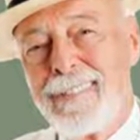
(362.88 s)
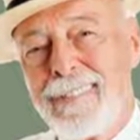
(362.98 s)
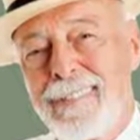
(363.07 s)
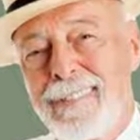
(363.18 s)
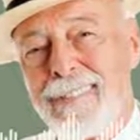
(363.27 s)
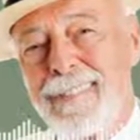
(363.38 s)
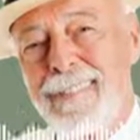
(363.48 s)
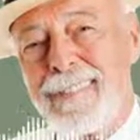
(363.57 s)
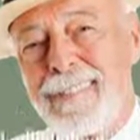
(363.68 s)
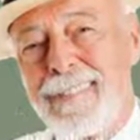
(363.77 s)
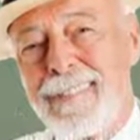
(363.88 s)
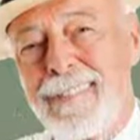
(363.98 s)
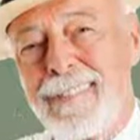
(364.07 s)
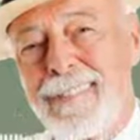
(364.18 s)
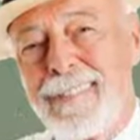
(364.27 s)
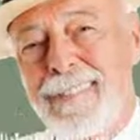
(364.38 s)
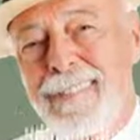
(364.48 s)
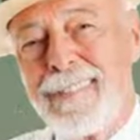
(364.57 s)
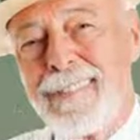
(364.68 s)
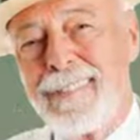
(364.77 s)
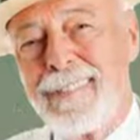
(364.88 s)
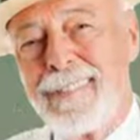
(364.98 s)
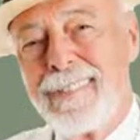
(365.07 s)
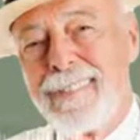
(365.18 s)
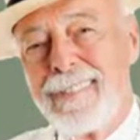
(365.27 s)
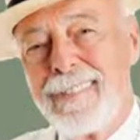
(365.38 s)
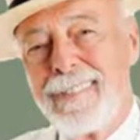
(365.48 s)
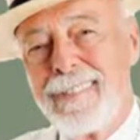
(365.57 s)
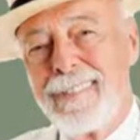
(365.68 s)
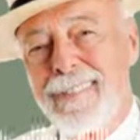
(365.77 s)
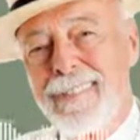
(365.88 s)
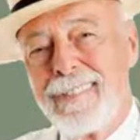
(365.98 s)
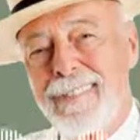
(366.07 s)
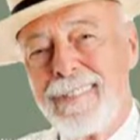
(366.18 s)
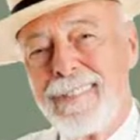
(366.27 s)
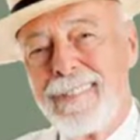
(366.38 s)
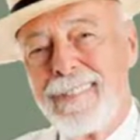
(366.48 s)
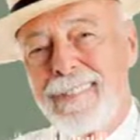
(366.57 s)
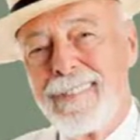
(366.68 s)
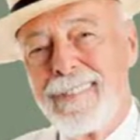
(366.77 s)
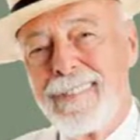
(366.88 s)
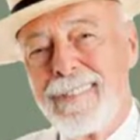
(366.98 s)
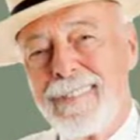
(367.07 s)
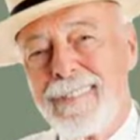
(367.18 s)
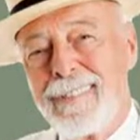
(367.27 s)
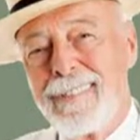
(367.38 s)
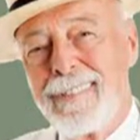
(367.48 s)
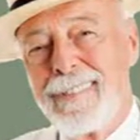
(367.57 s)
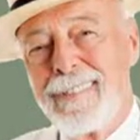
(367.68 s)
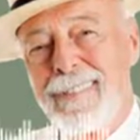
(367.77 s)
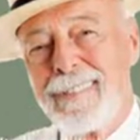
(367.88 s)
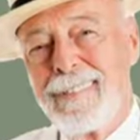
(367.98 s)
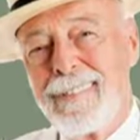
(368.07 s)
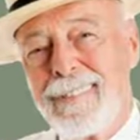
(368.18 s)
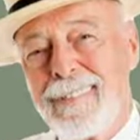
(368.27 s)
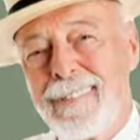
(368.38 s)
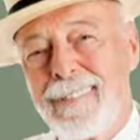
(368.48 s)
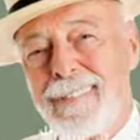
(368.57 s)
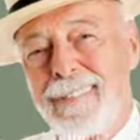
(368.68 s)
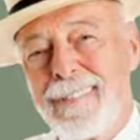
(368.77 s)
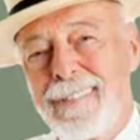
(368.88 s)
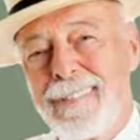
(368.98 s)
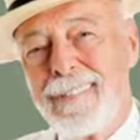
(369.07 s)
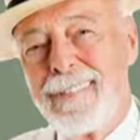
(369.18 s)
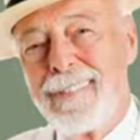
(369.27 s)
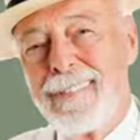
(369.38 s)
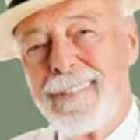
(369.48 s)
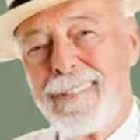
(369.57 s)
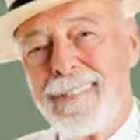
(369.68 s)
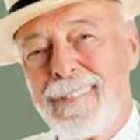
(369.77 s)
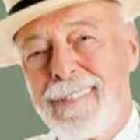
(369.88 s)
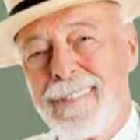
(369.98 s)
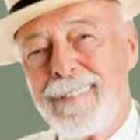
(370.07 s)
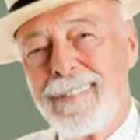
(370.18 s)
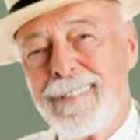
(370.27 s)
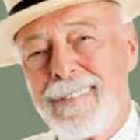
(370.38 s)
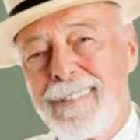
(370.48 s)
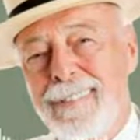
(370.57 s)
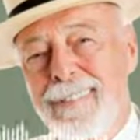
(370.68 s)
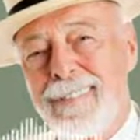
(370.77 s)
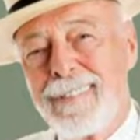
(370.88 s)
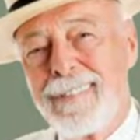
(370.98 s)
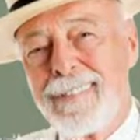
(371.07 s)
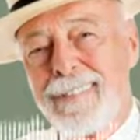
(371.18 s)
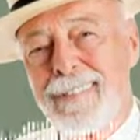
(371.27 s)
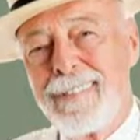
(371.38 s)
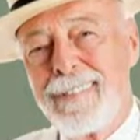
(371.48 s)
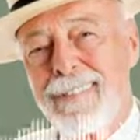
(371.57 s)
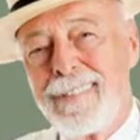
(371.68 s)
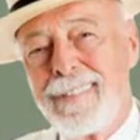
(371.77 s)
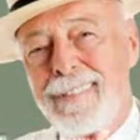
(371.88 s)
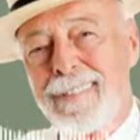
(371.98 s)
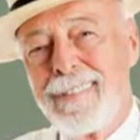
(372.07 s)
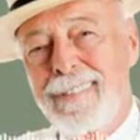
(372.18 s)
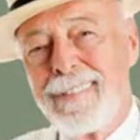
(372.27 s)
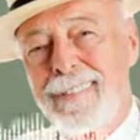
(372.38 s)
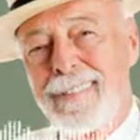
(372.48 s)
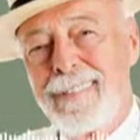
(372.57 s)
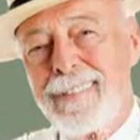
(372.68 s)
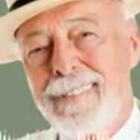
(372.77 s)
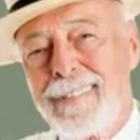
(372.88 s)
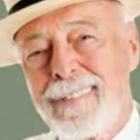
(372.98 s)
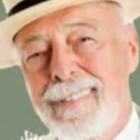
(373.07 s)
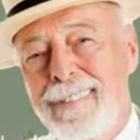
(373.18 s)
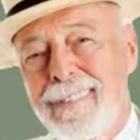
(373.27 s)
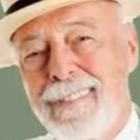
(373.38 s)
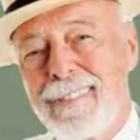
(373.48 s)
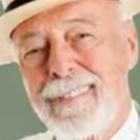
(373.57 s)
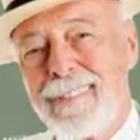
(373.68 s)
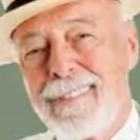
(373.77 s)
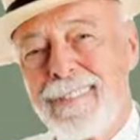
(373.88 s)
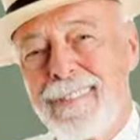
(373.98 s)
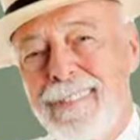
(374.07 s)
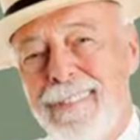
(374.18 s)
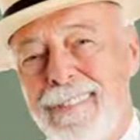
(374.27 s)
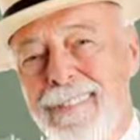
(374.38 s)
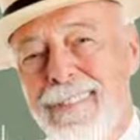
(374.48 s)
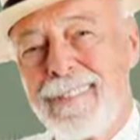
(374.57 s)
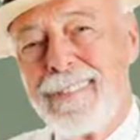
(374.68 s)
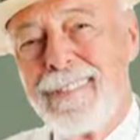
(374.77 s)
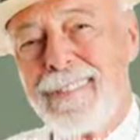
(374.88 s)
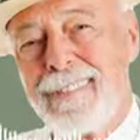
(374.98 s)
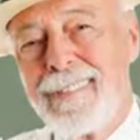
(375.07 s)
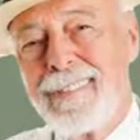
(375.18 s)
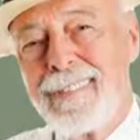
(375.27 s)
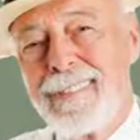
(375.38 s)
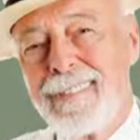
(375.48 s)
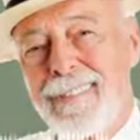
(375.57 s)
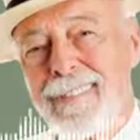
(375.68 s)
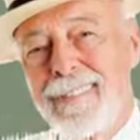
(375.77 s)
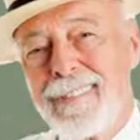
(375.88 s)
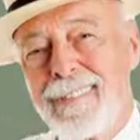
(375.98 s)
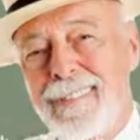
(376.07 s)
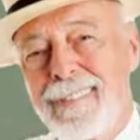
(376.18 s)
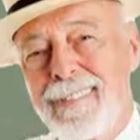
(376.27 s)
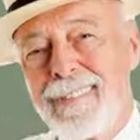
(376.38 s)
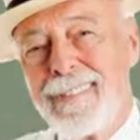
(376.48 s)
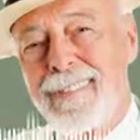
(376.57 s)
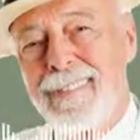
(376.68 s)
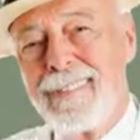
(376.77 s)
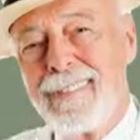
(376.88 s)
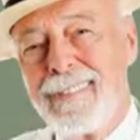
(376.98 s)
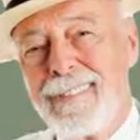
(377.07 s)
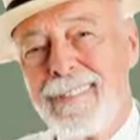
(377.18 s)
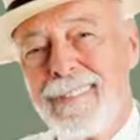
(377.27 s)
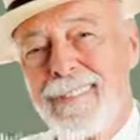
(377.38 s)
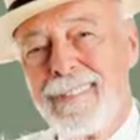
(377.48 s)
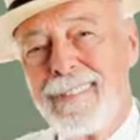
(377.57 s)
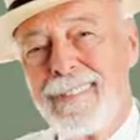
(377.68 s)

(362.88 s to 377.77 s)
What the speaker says: The secondary looked scared to hit people at times, and players making business decisions rather than making plays. In fact, the play of the secondary in the Ohio State loss drew memories of the Tigers' 2015 loss to Alabama,